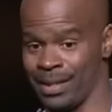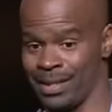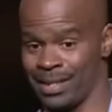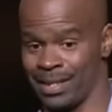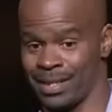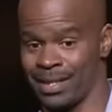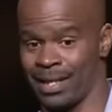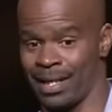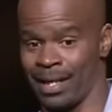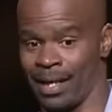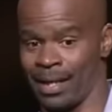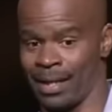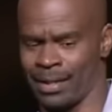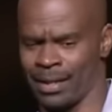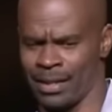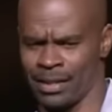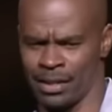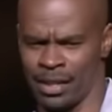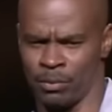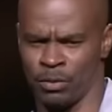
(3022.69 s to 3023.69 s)
me that this guy, I
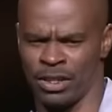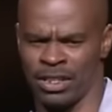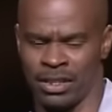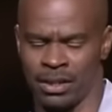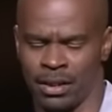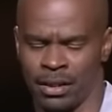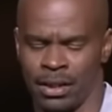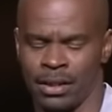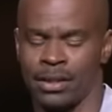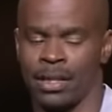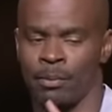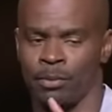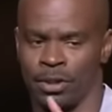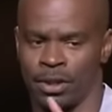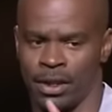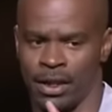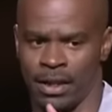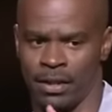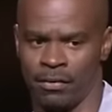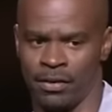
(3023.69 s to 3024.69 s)
think his name was, his name
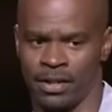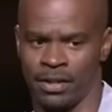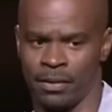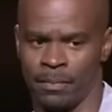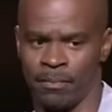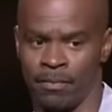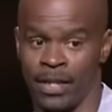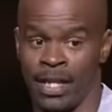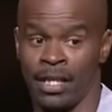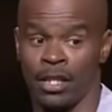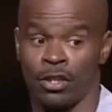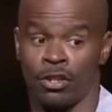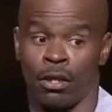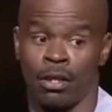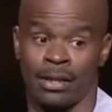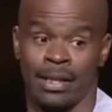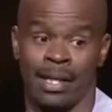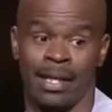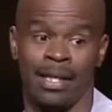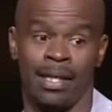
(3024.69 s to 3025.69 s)
was Steve, he's, he doesn't
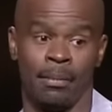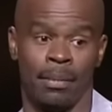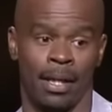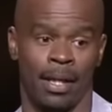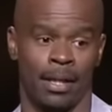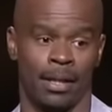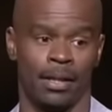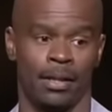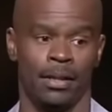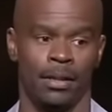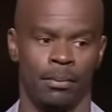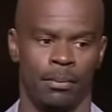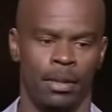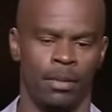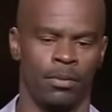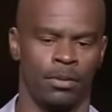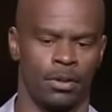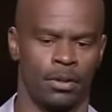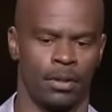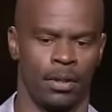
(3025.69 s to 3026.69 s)
talk to anybody, but
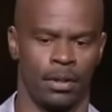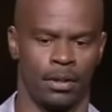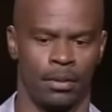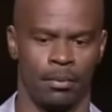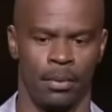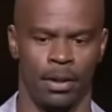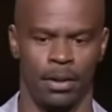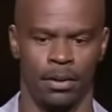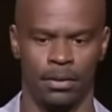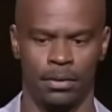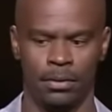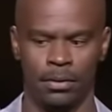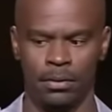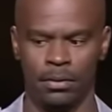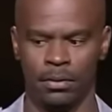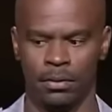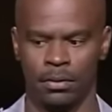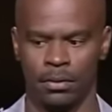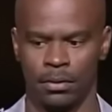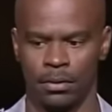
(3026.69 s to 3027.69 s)
he wants to talk to me.
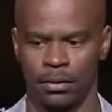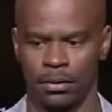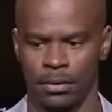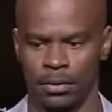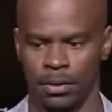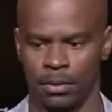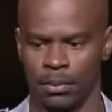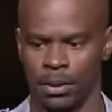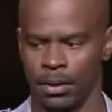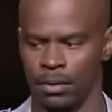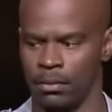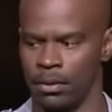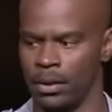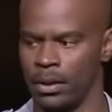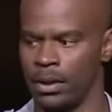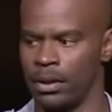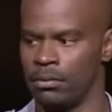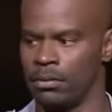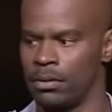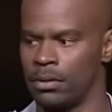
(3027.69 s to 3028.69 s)
I'm like,
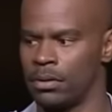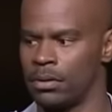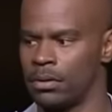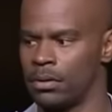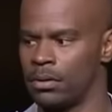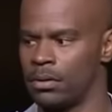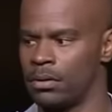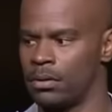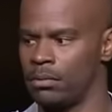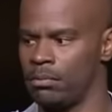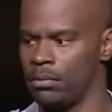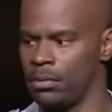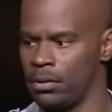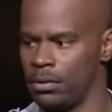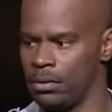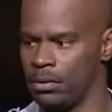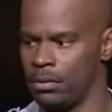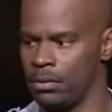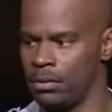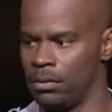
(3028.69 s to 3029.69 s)
why do you want to talk to
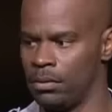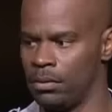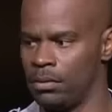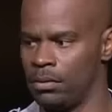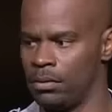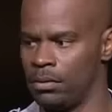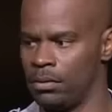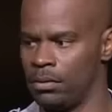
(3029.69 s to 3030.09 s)
me?